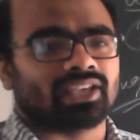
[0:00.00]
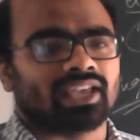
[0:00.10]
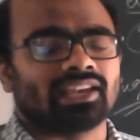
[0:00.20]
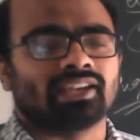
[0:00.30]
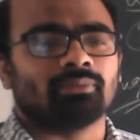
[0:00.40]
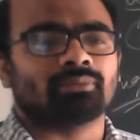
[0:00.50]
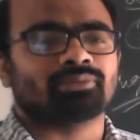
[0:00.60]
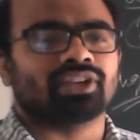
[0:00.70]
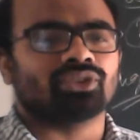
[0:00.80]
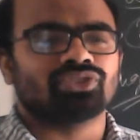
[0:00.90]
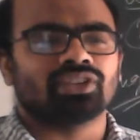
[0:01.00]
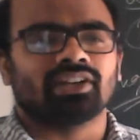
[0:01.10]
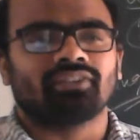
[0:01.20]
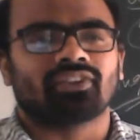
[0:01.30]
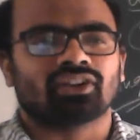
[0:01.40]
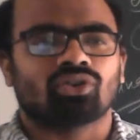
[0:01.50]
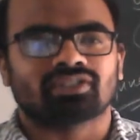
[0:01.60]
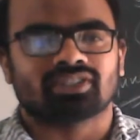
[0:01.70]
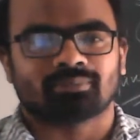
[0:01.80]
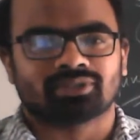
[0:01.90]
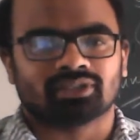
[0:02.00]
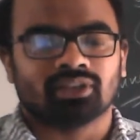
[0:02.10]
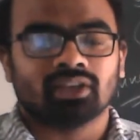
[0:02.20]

LED bulbs are using different concepts.